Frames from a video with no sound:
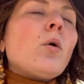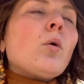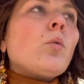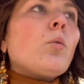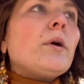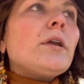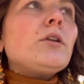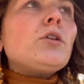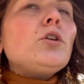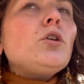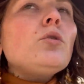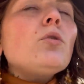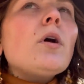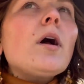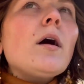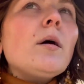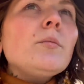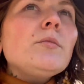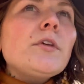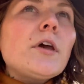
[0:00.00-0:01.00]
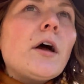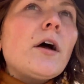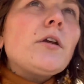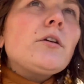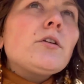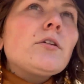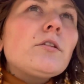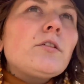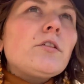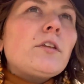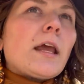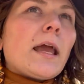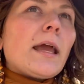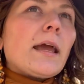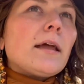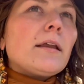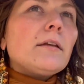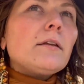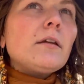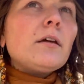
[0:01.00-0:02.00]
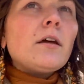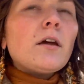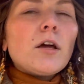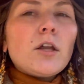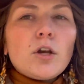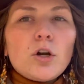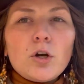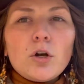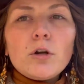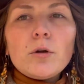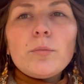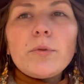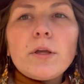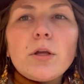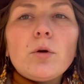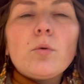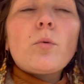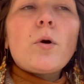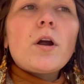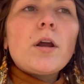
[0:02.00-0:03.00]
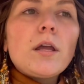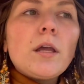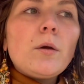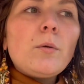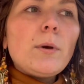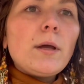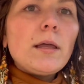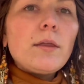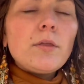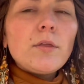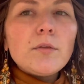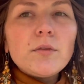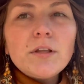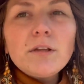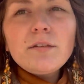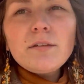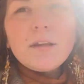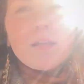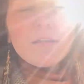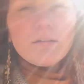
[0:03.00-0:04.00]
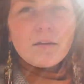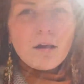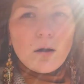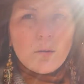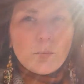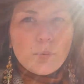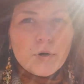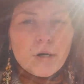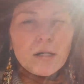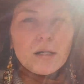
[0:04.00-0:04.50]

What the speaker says: when you come to understand an herb that you're working with, these things come pretty